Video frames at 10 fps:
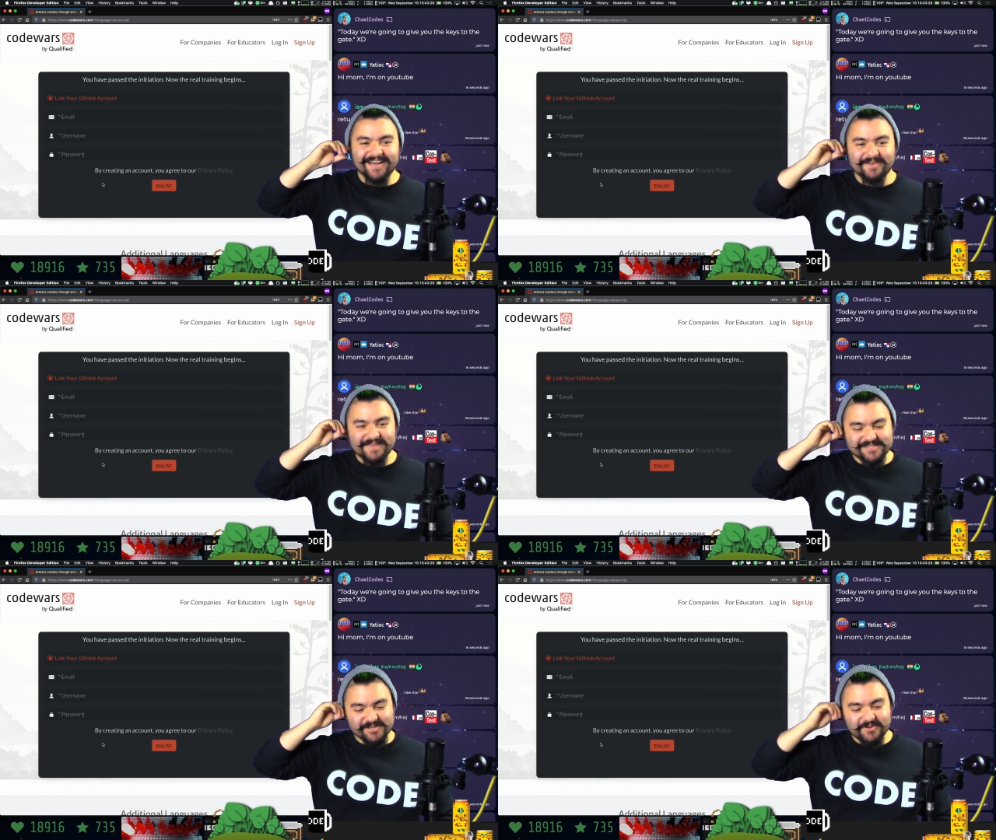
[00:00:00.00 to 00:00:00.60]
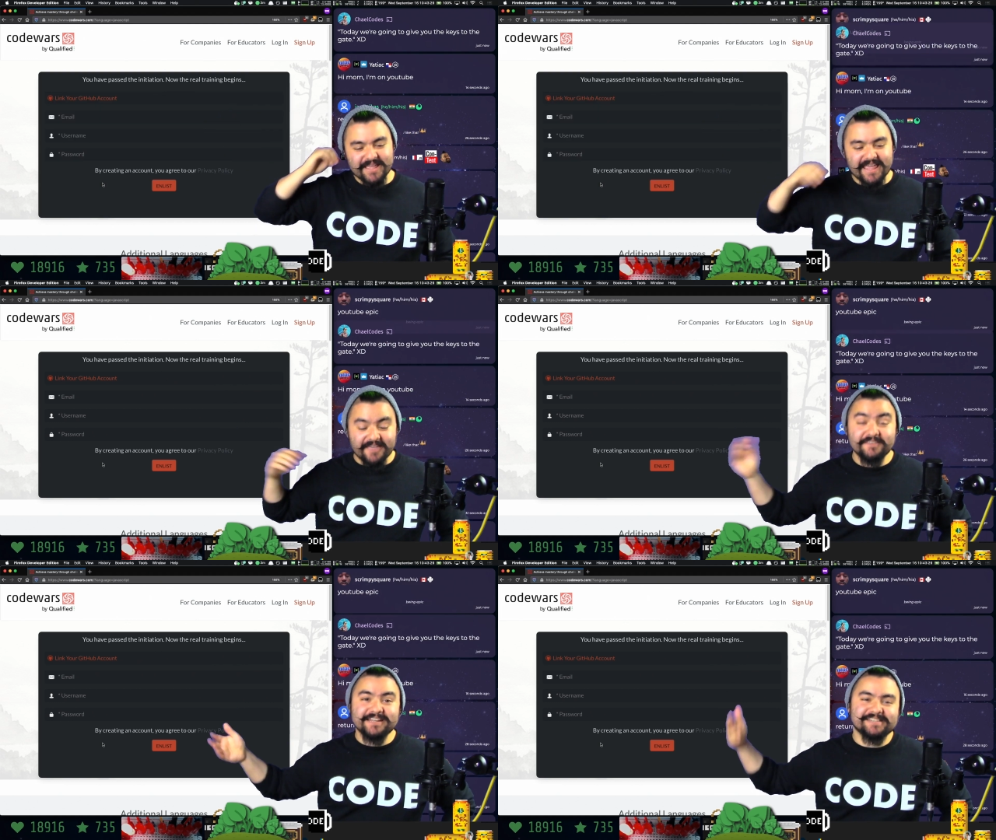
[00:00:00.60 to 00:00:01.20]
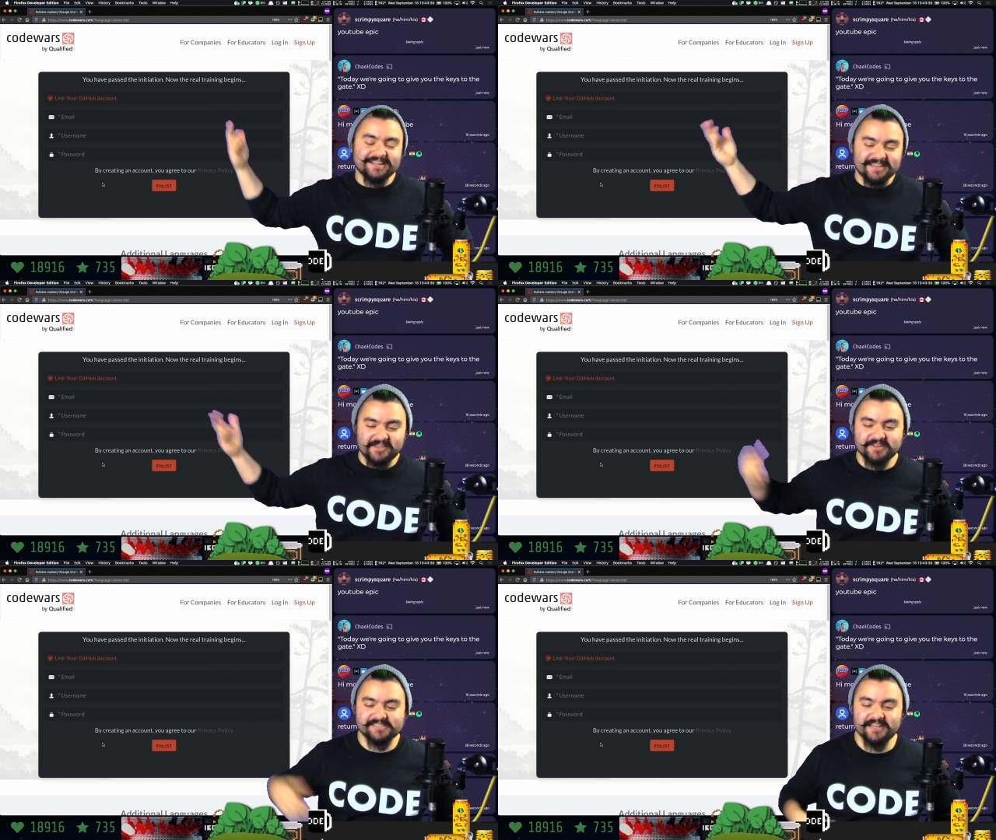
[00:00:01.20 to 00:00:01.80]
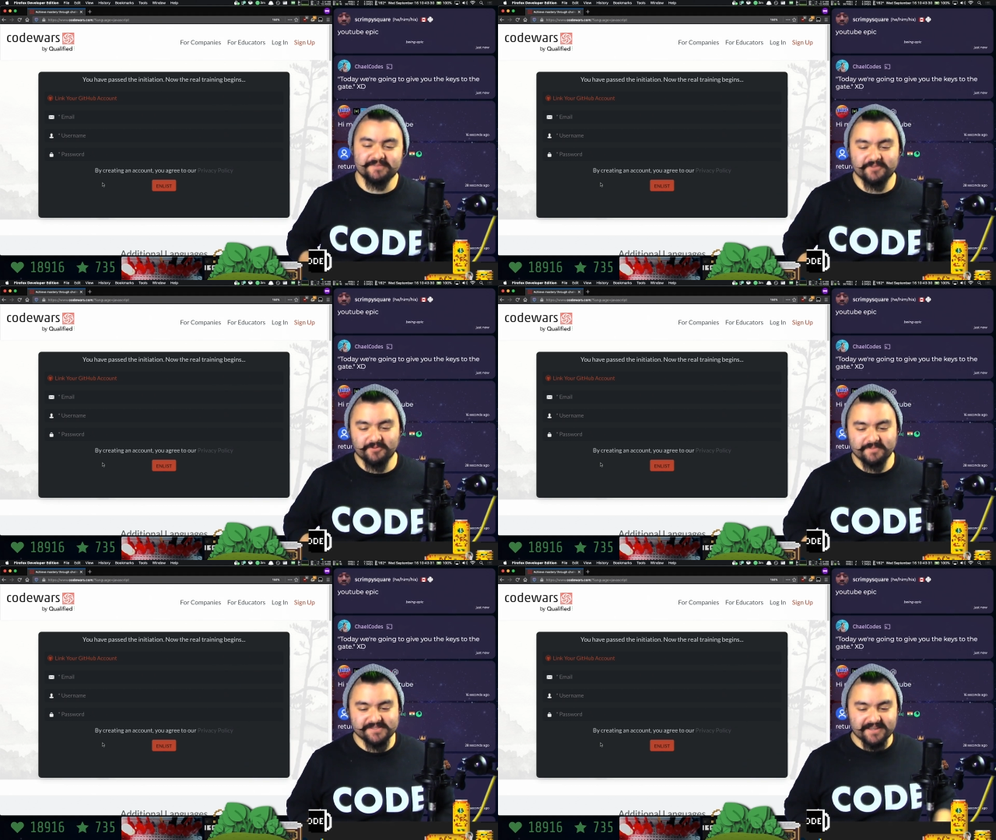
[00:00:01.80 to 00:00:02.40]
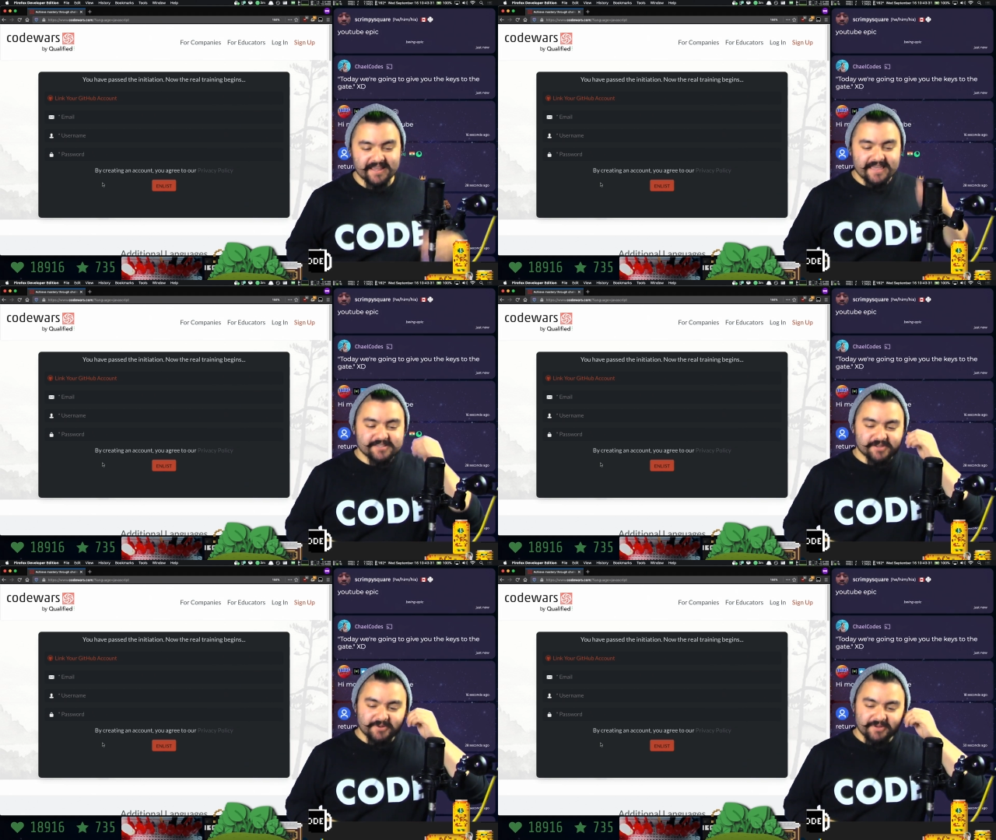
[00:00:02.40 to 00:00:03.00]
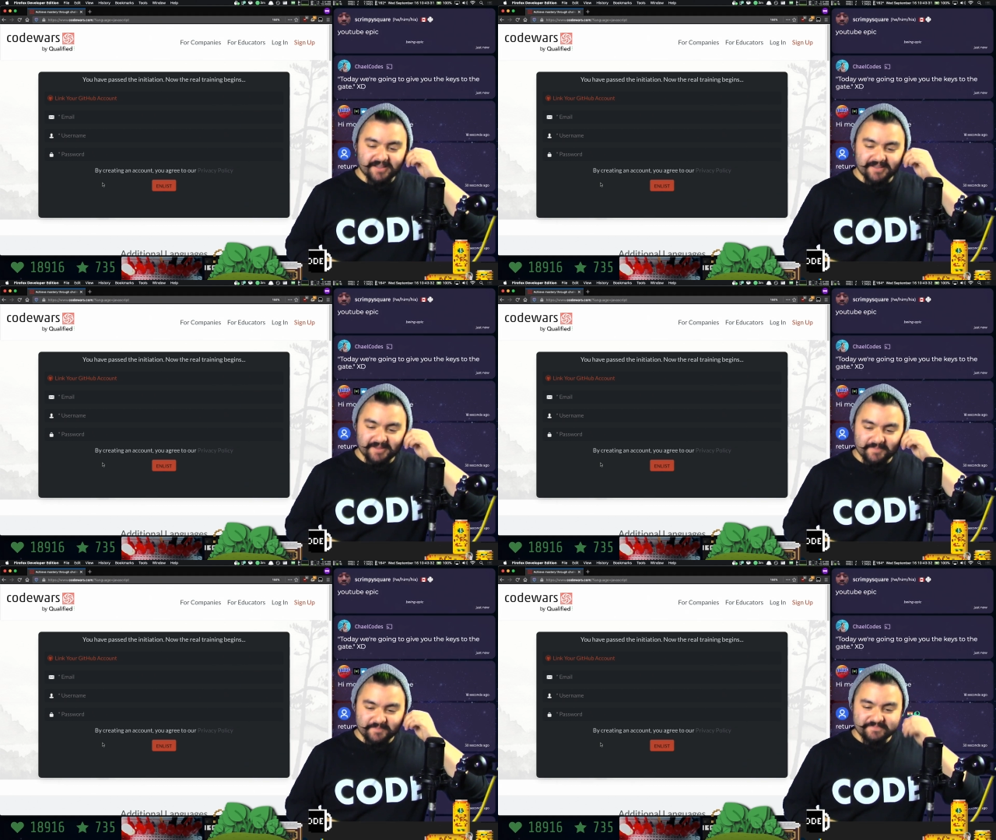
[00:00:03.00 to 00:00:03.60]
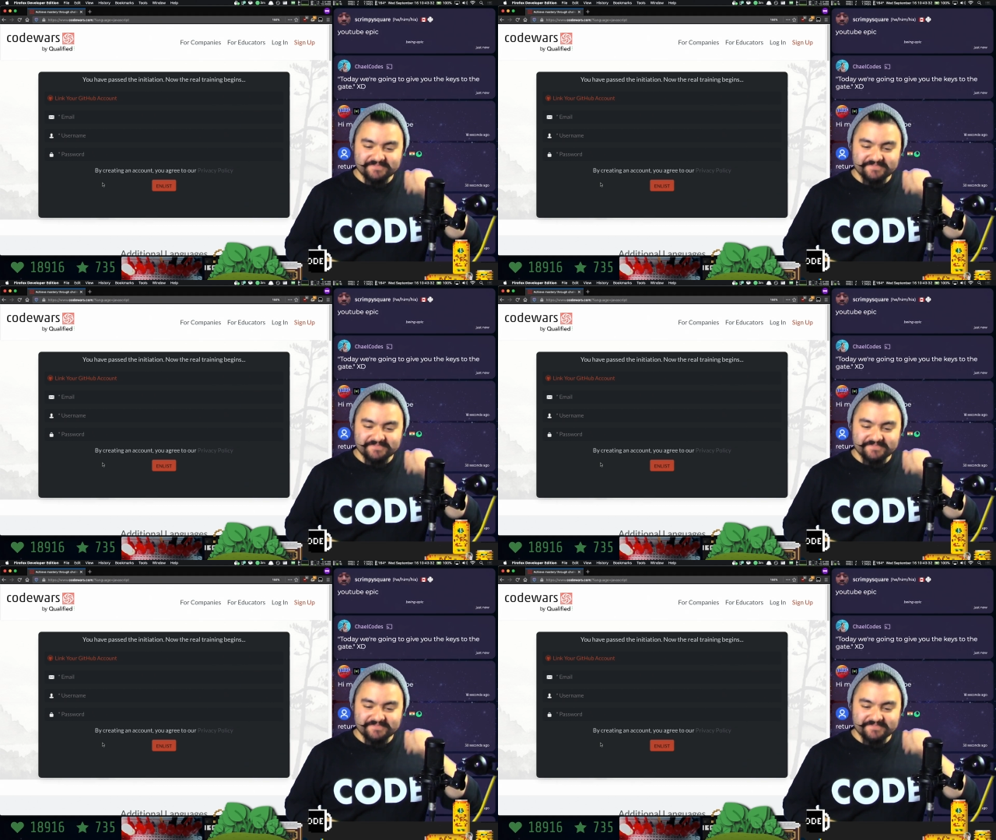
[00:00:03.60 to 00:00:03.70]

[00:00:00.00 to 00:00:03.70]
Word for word: um, and so, and then it's going to allow you to sign up for a website. So um,